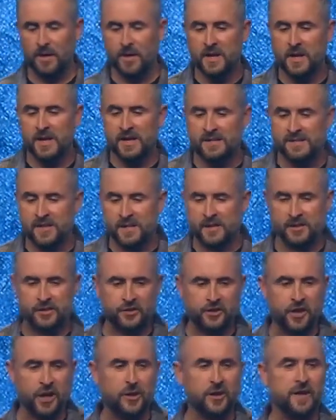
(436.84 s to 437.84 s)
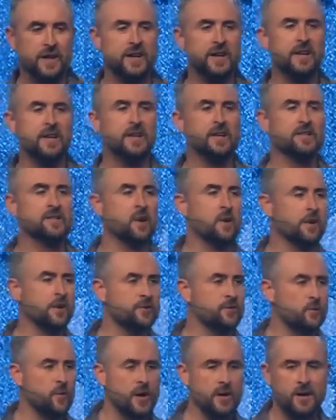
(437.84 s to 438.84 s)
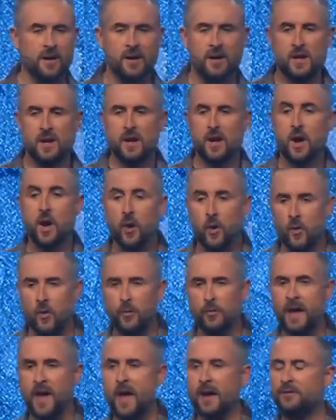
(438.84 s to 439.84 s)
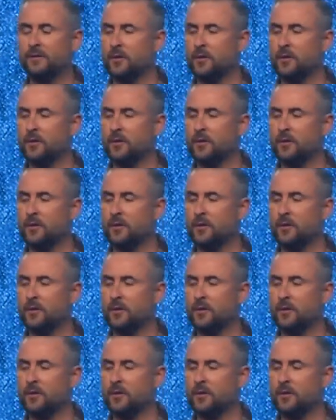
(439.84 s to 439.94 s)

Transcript: He's in his chariot, he's on his way home after